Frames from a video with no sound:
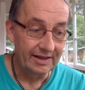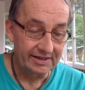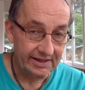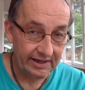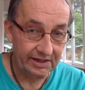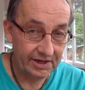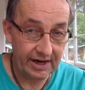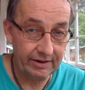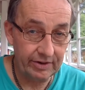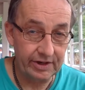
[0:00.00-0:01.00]

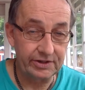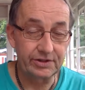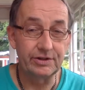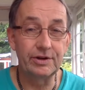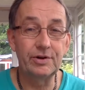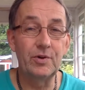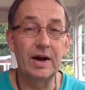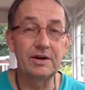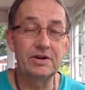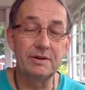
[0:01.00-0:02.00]
Sagittarius, the
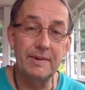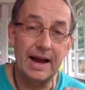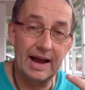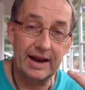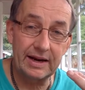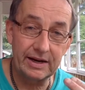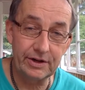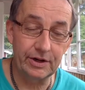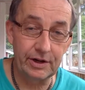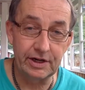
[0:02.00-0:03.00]
quantum higher
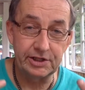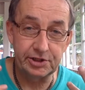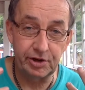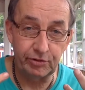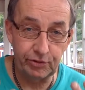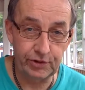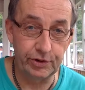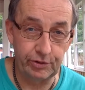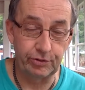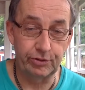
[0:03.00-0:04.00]
knowledge, the
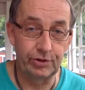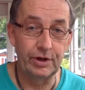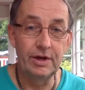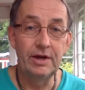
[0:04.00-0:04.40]
truth,